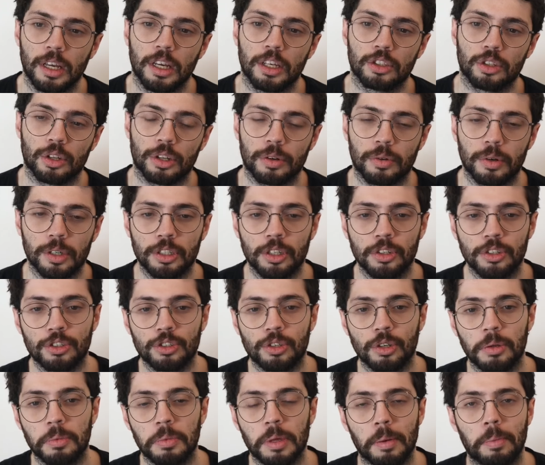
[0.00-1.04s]
So the question is
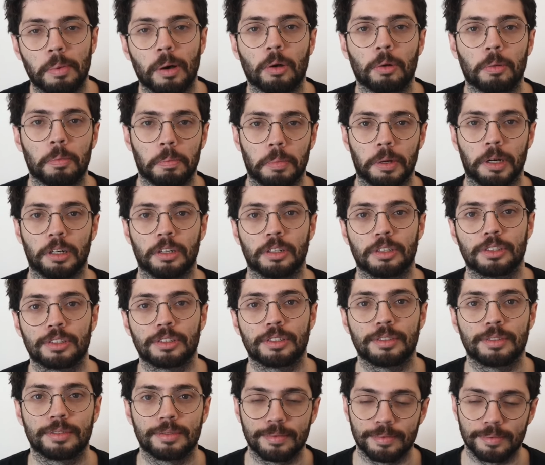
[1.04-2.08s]
going to be about pairs.
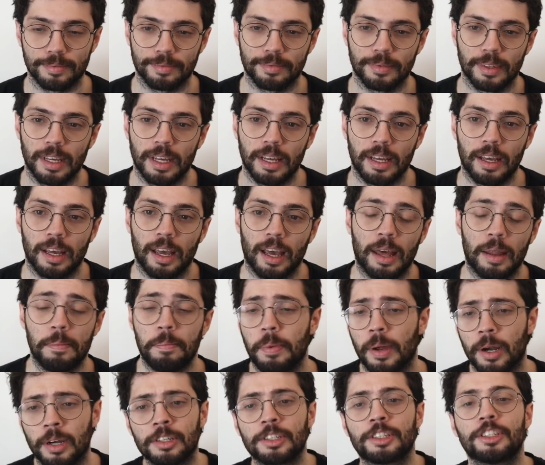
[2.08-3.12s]
And
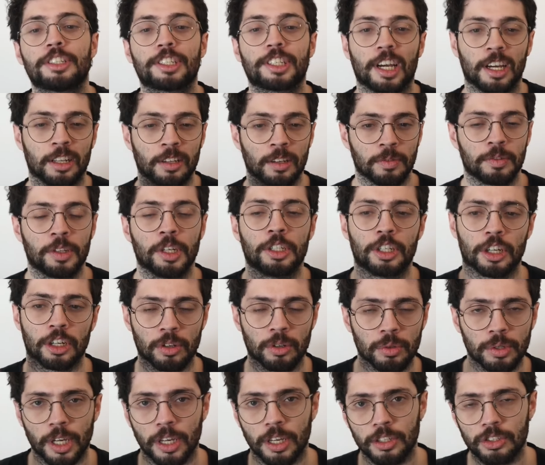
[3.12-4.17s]
pairs is kind of the
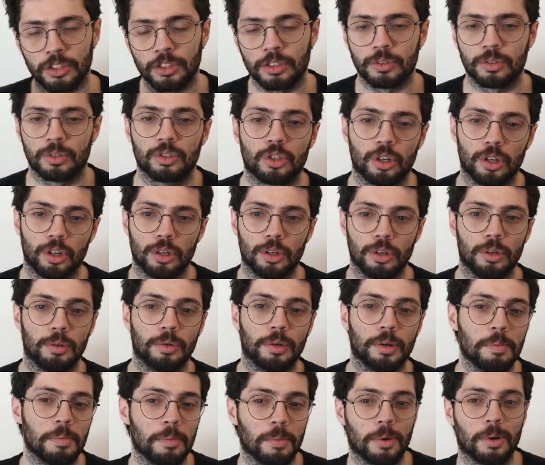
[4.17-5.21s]
general case, so
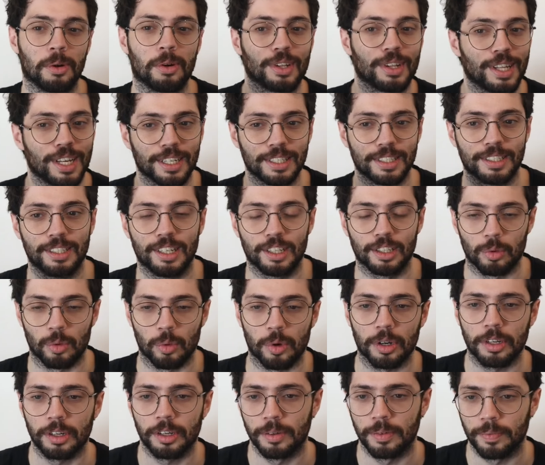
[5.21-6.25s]
it more or less does
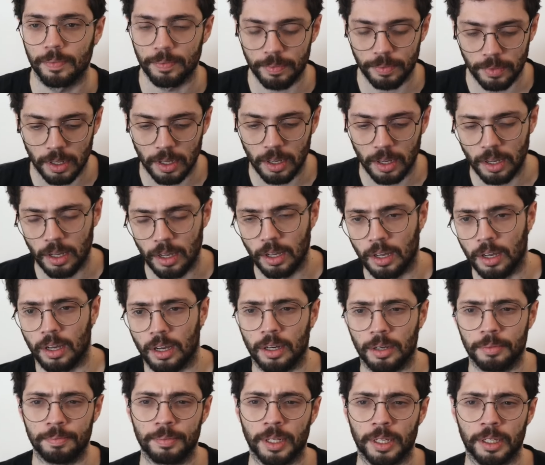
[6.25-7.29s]
work.
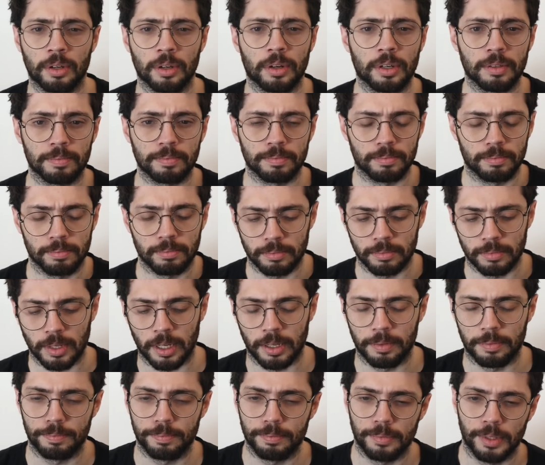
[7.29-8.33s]
An
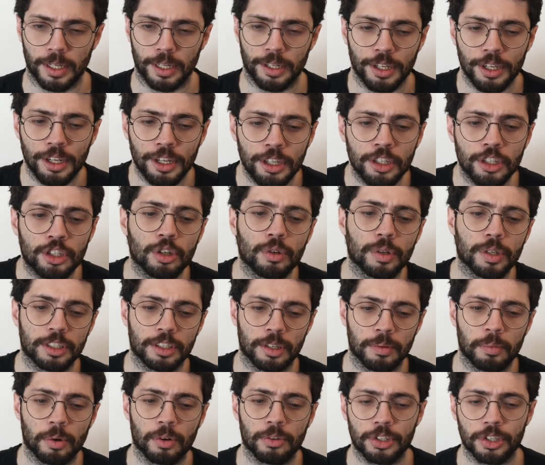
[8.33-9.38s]
initial
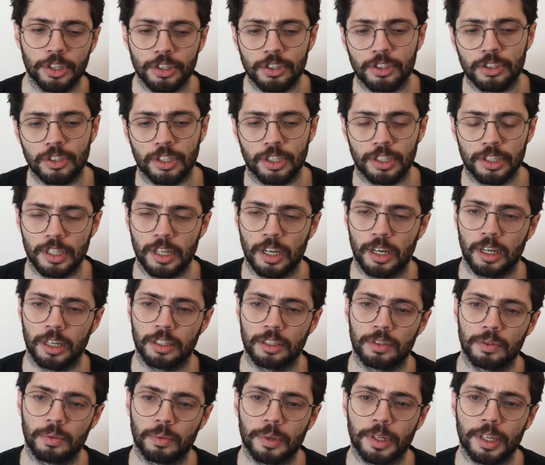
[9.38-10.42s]
example of this is
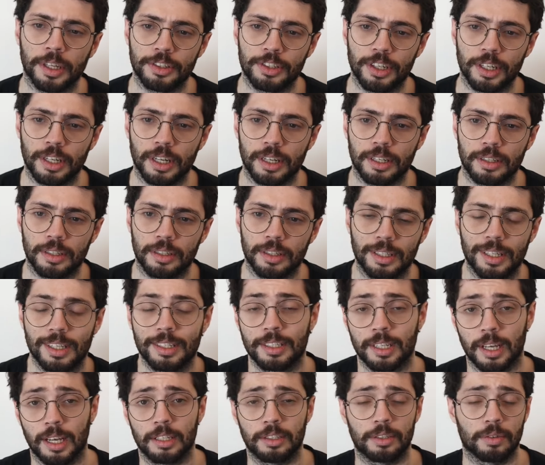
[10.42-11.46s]
that we can say that the
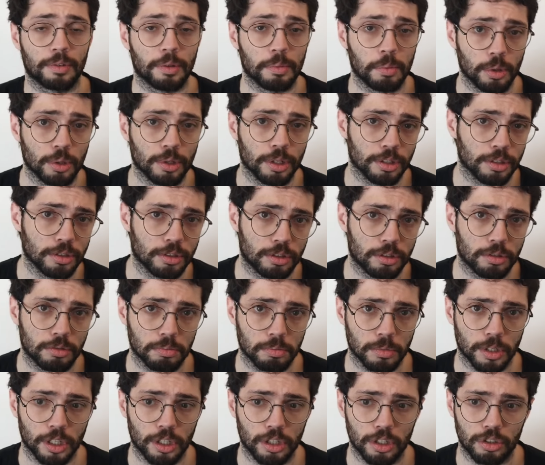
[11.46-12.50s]
size of the booleans
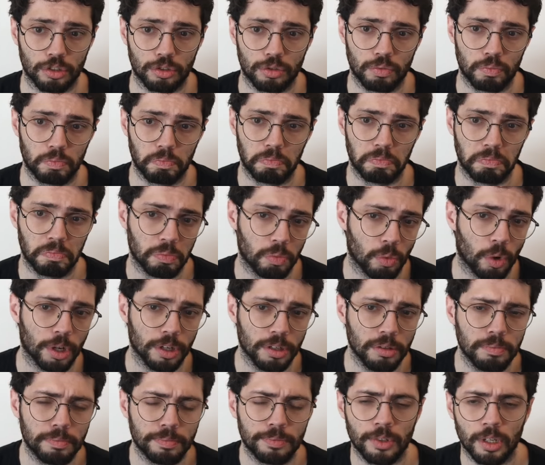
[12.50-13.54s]
is 1.